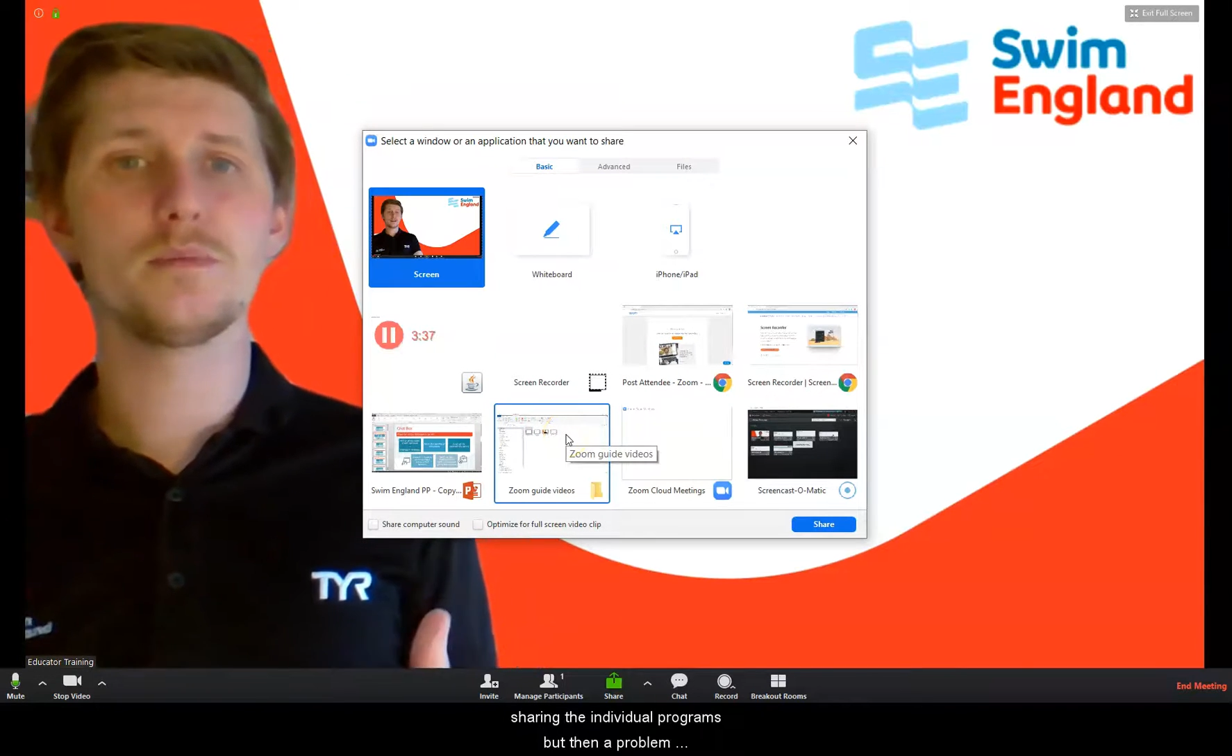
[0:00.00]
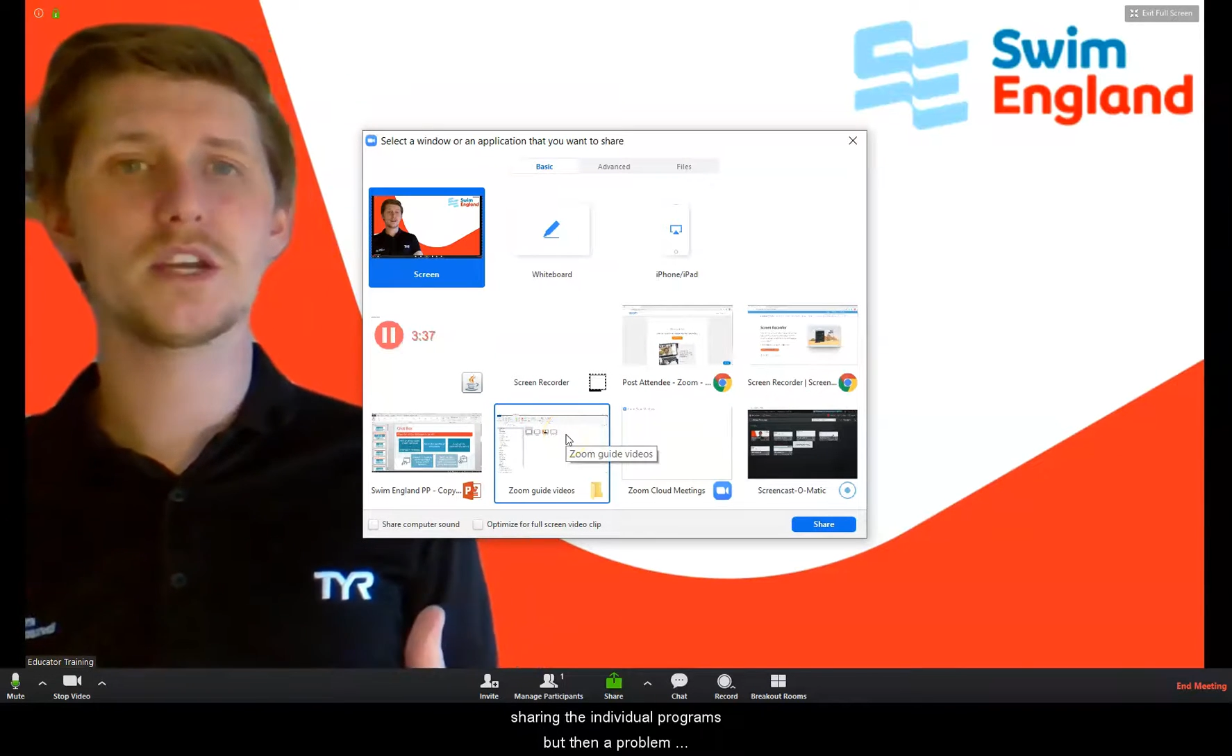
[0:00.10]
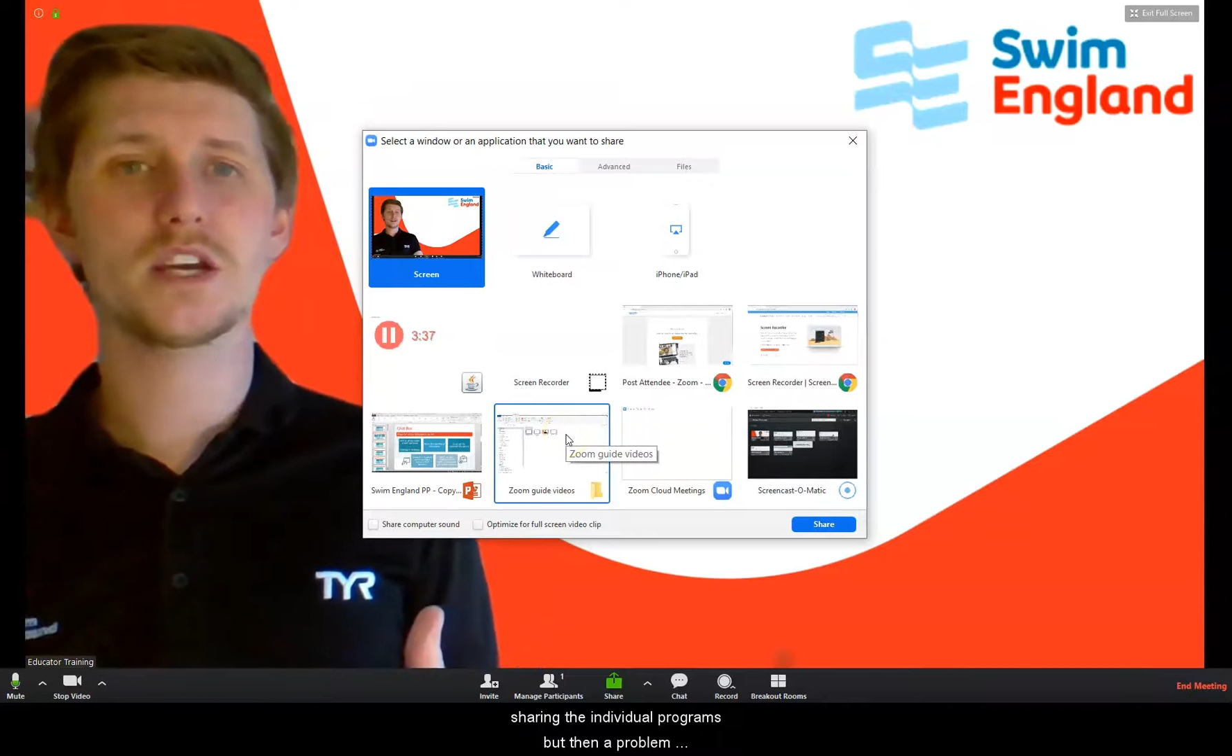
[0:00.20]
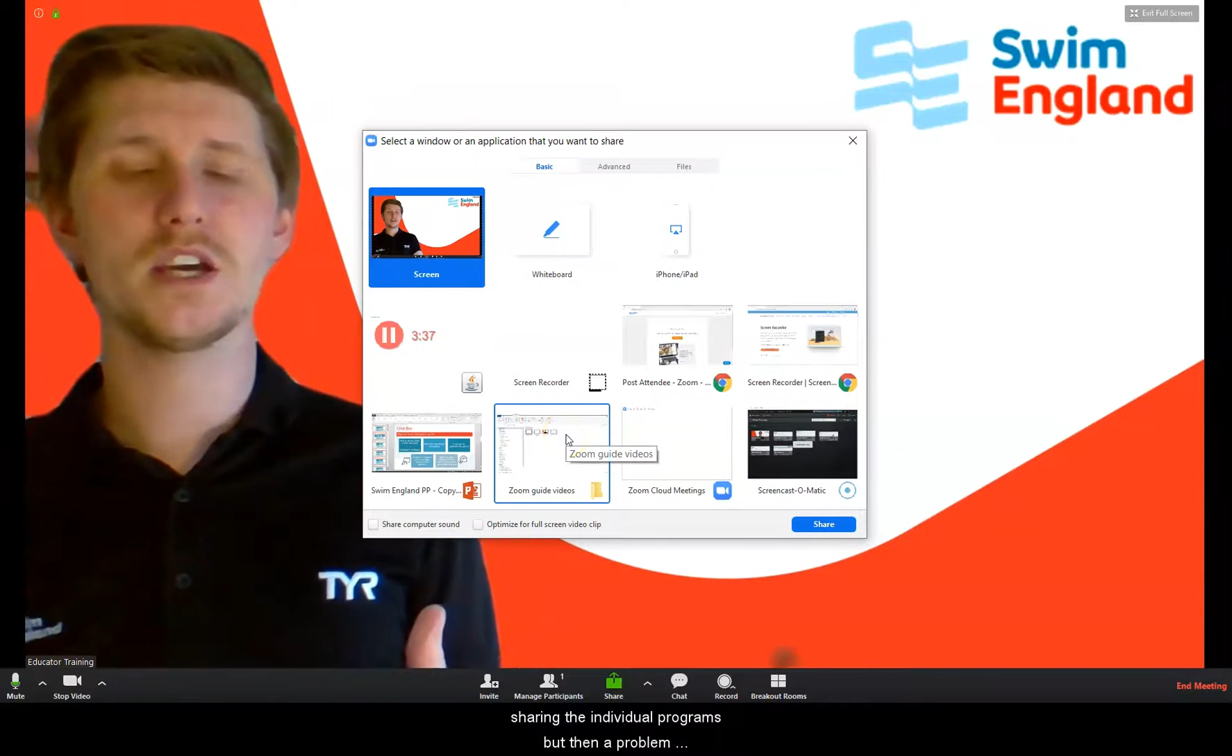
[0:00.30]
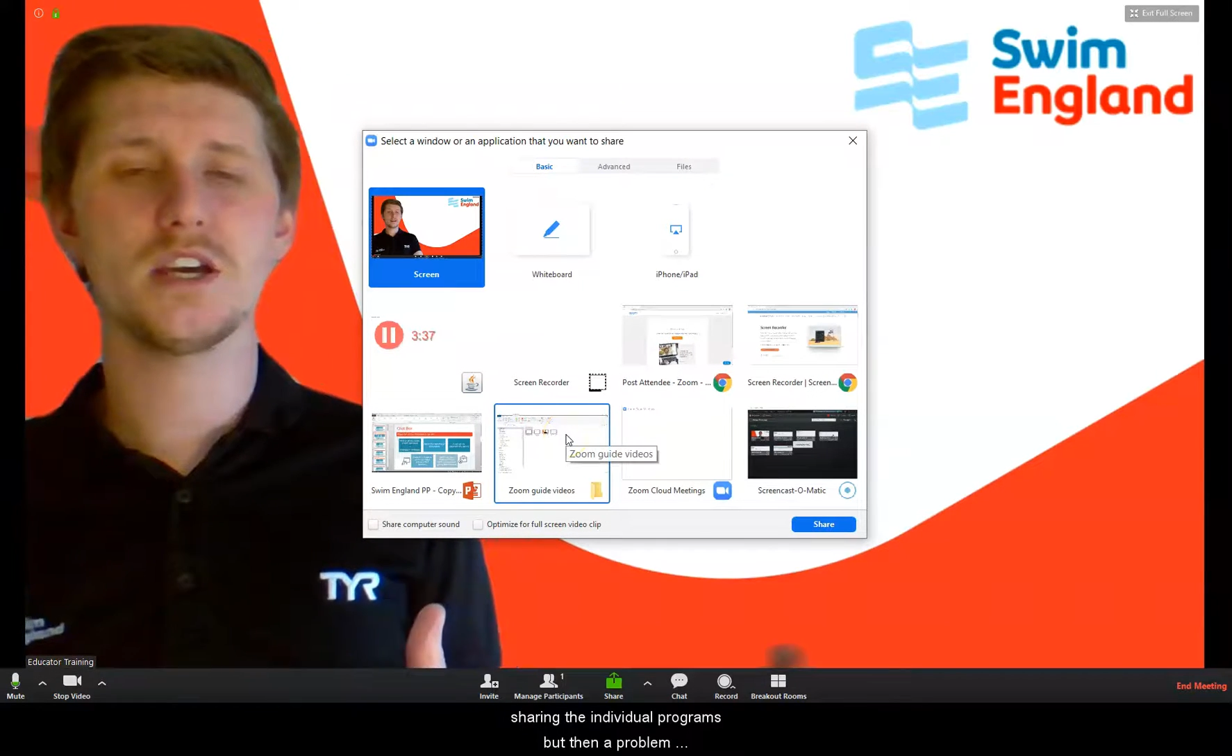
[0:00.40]

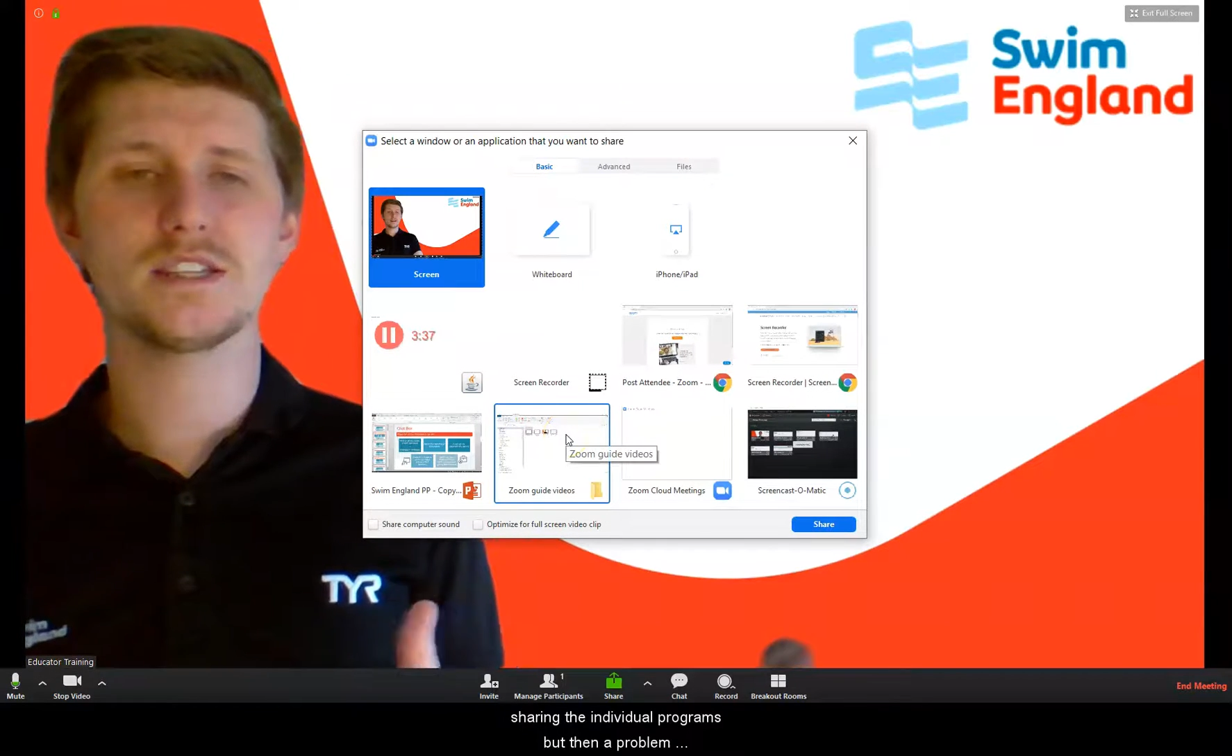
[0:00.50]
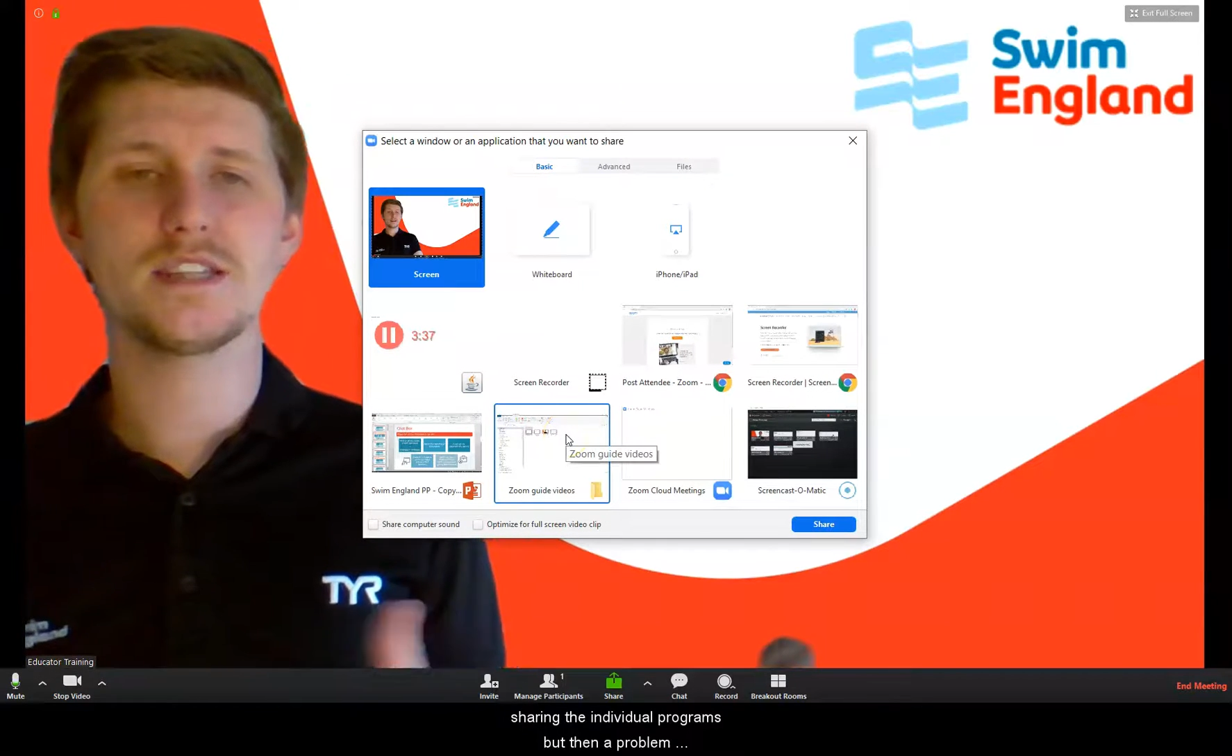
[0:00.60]
that occurs